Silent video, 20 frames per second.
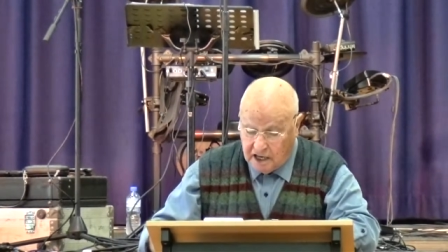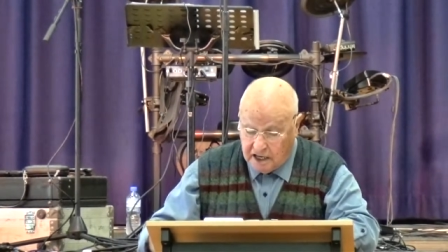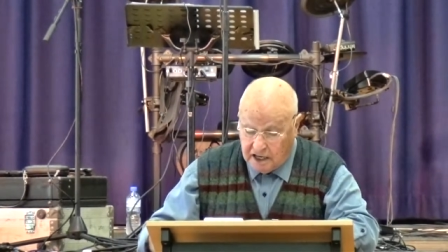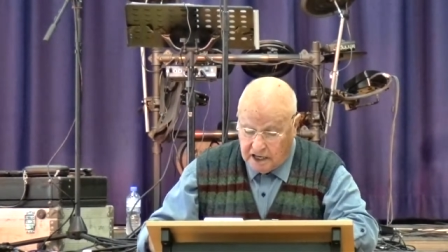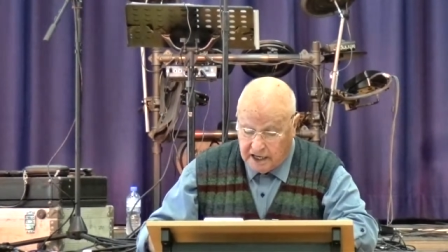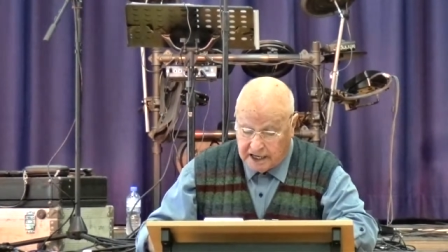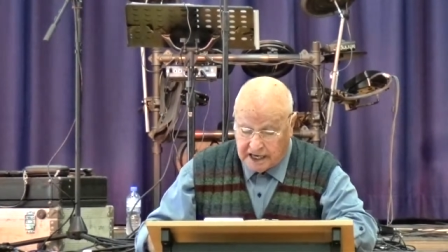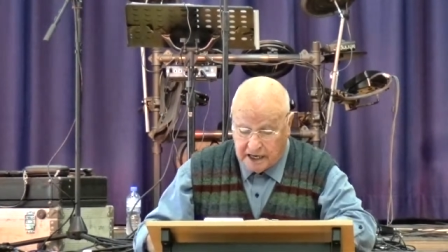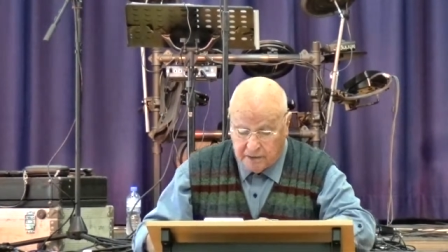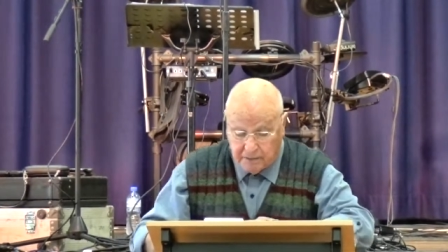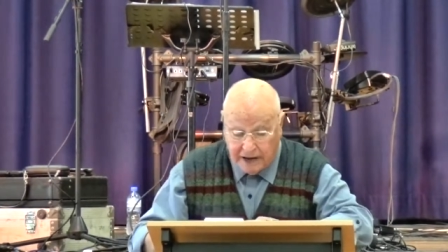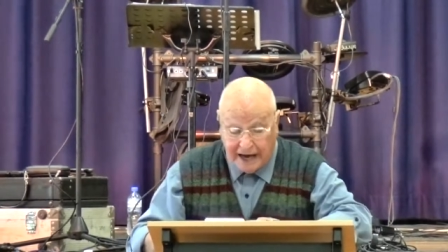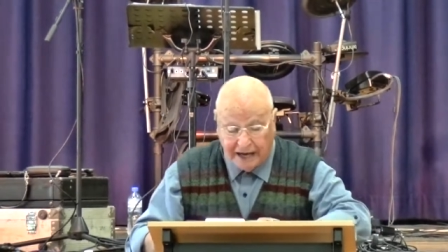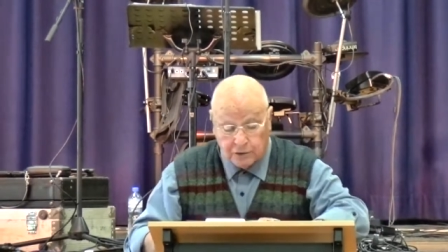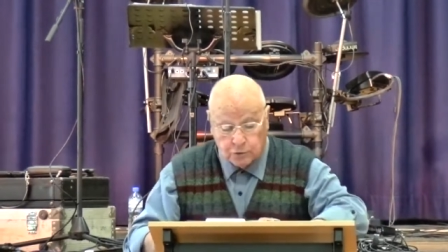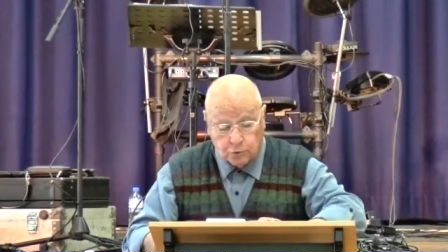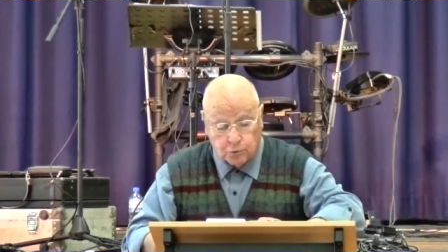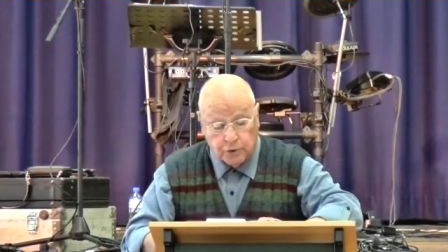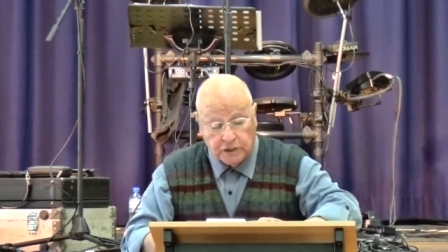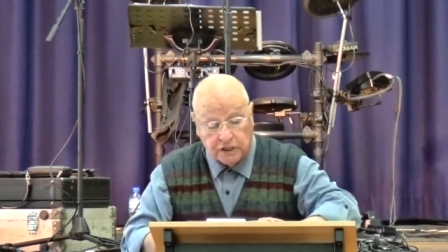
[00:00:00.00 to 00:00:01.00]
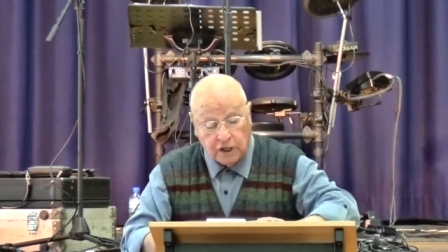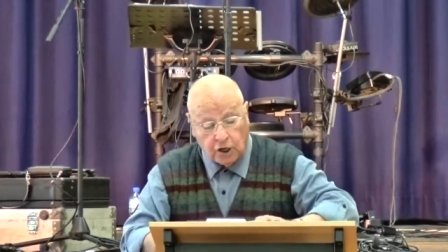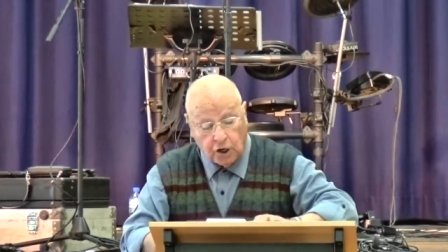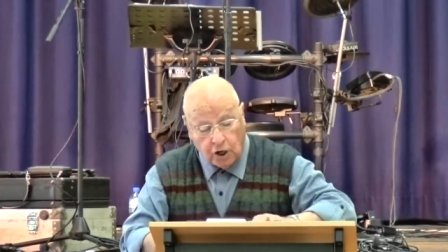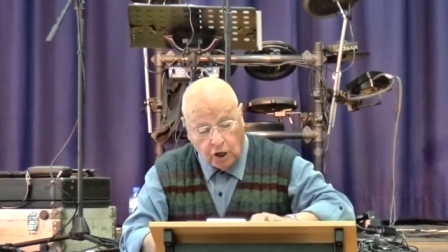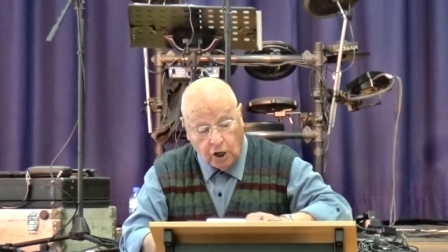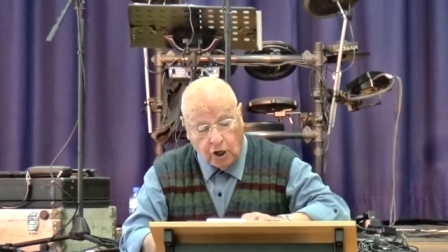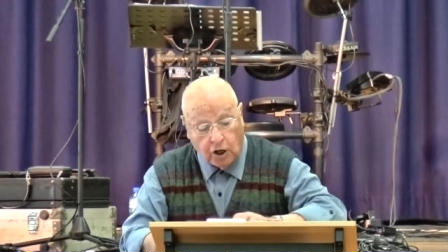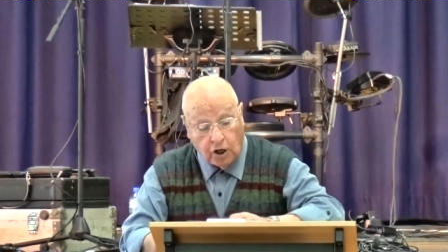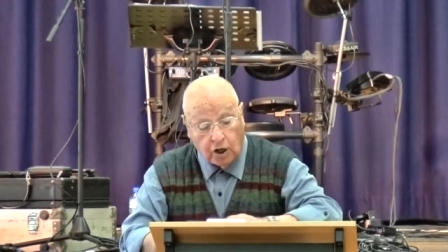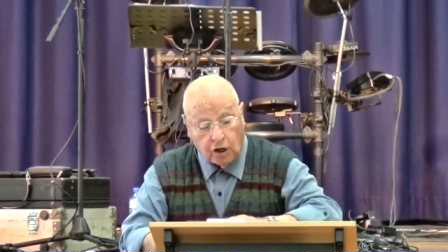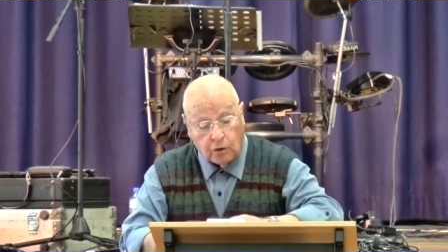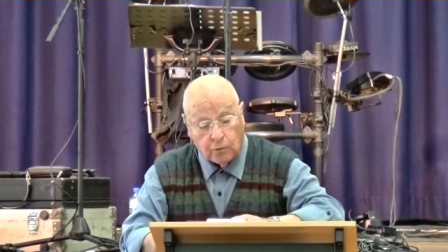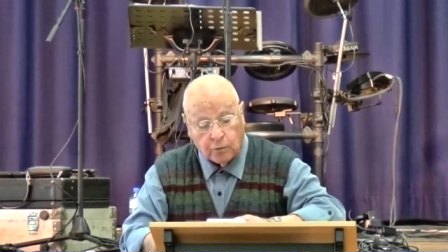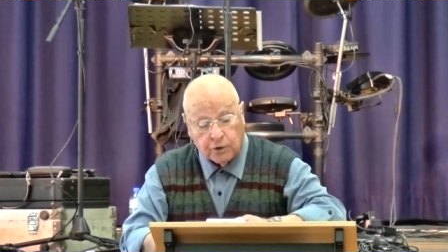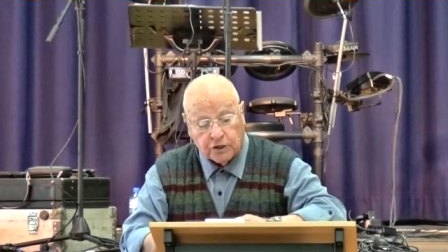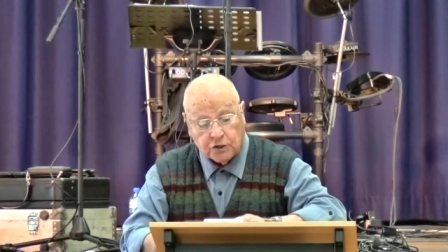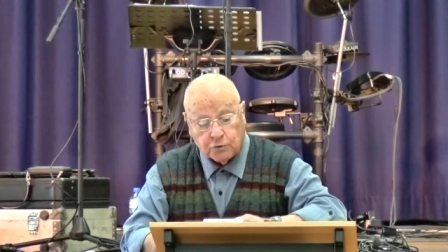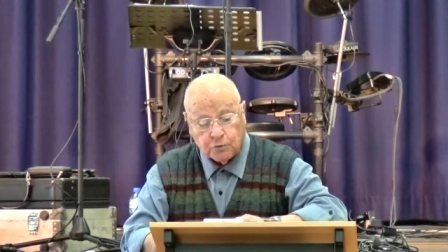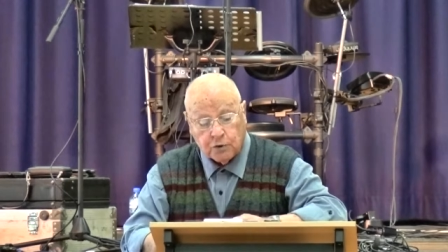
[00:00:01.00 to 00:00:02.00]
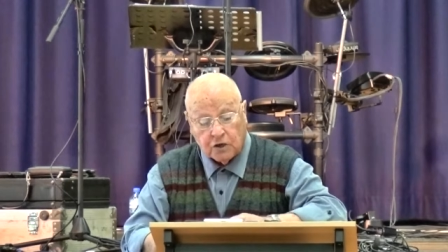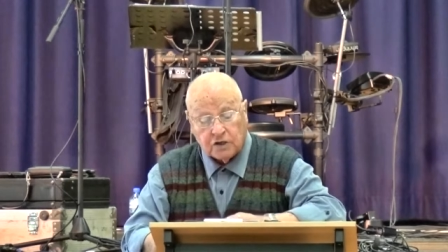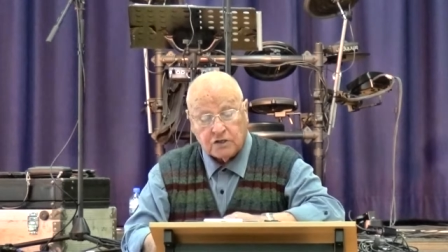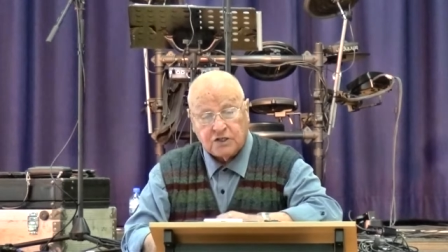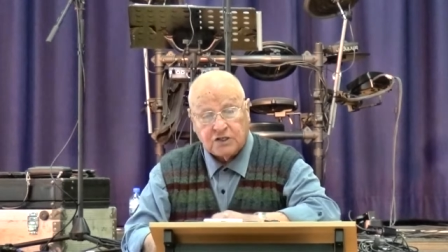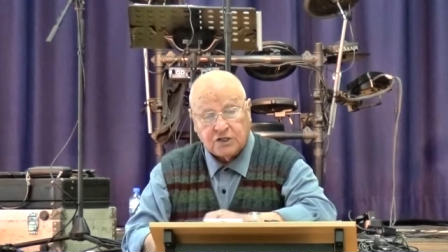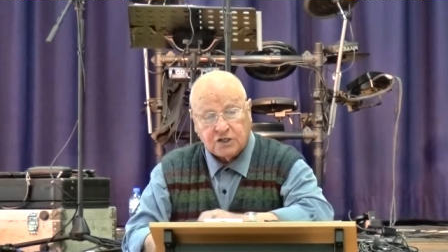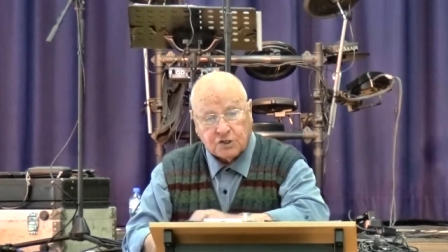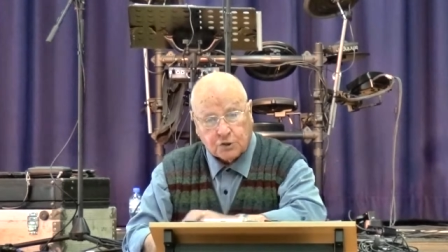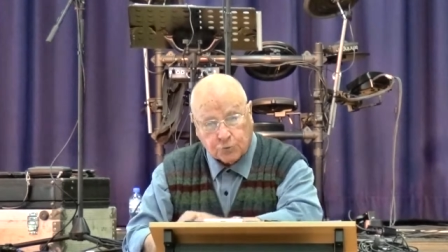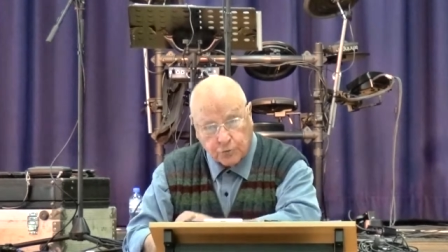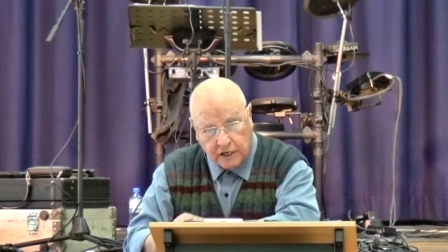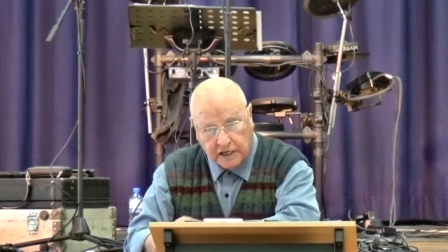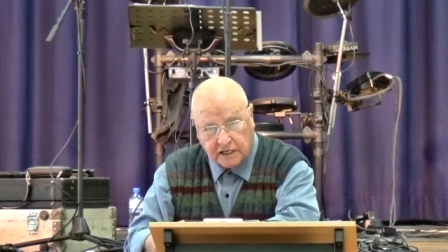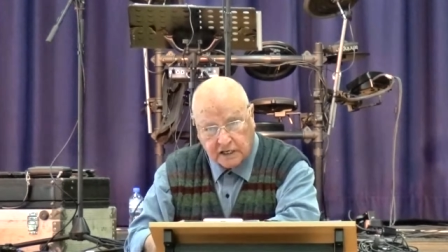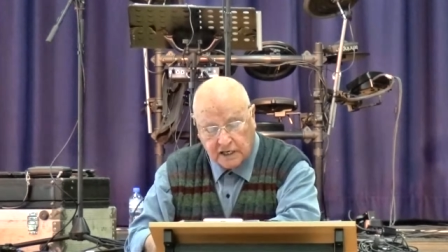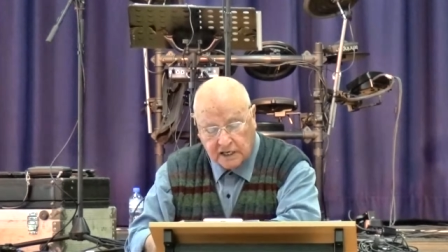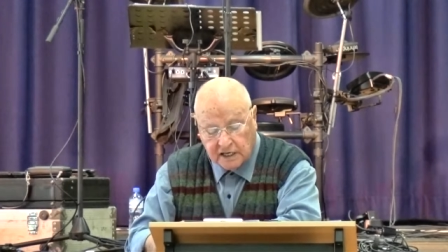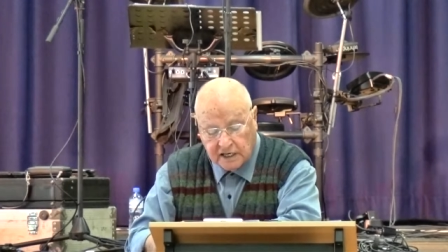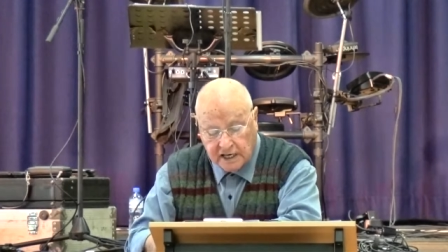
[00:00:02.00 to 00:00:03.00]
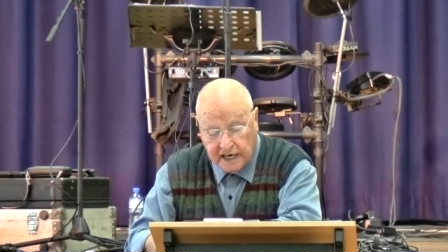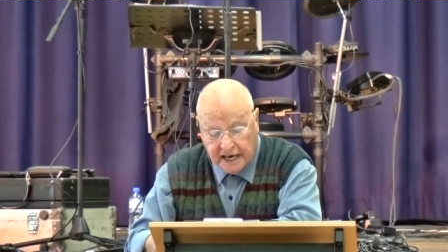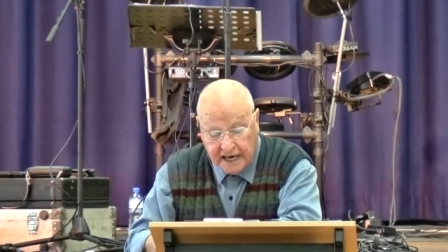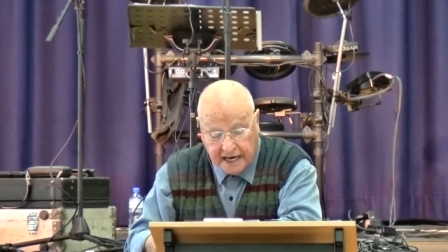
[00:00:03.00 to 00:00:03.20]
uh, came out with a law which was strictly